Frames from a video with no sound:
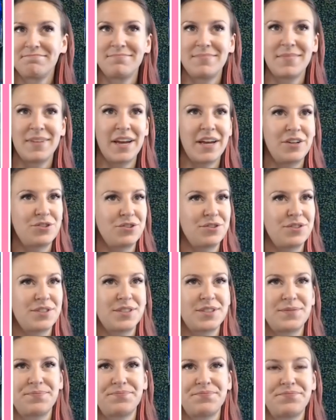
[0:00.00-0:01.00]

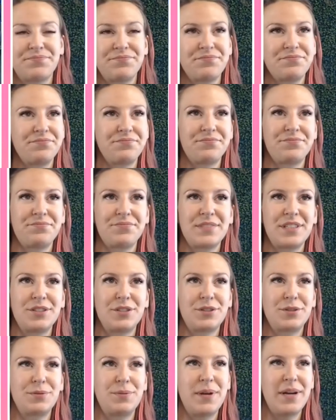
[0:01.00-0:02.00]
Angels.
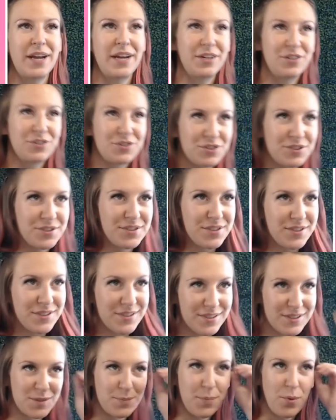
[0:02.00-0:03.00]
Sweet angels.
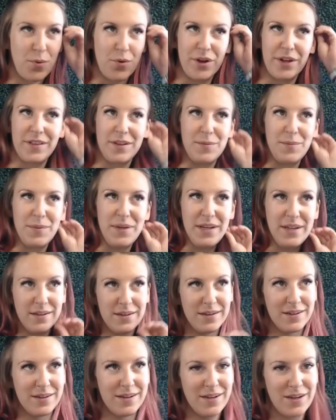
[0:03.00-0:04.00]
Spoiling me
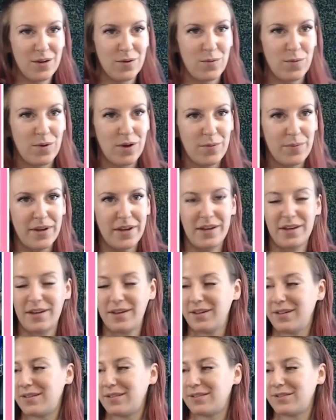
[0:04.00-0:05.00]
while my
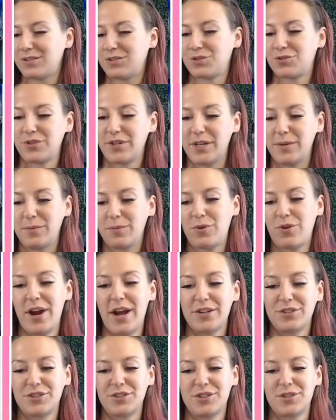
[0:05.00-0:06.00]
stream
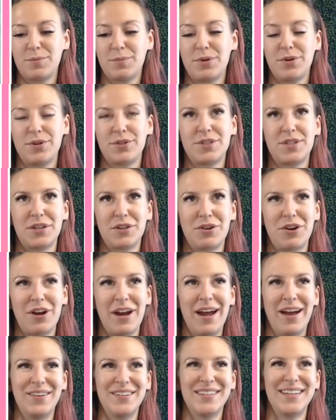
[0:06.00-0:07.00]
crashes and burns to the
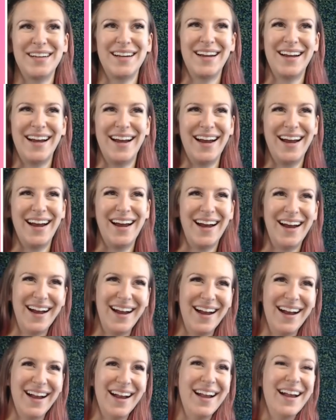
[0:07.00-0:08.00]
ground.
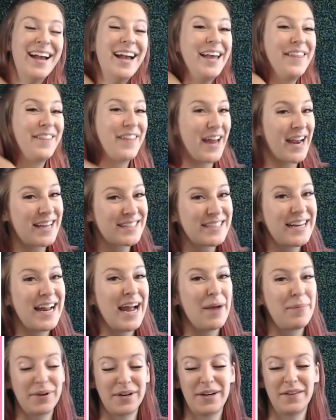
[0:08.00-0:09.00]
That hasn't
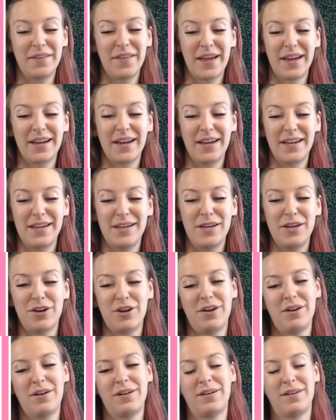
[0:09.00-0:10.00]
happened in like a
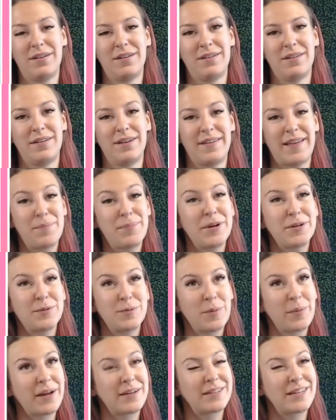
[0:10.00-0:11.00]
year. That brings me
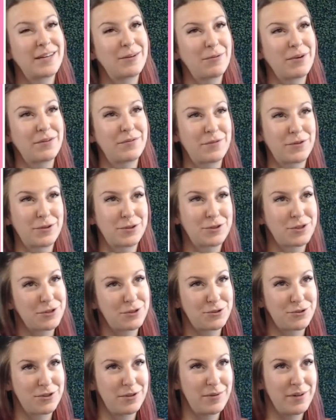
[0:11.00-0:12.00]
back to like when I first started
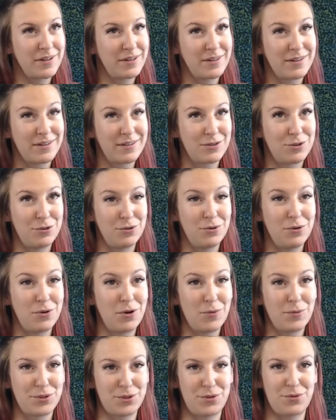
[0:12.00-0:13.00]
streaming
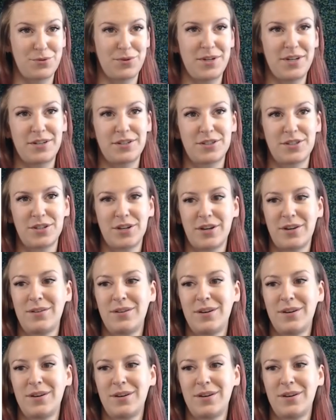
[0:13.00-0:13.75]
almost 3 years ago.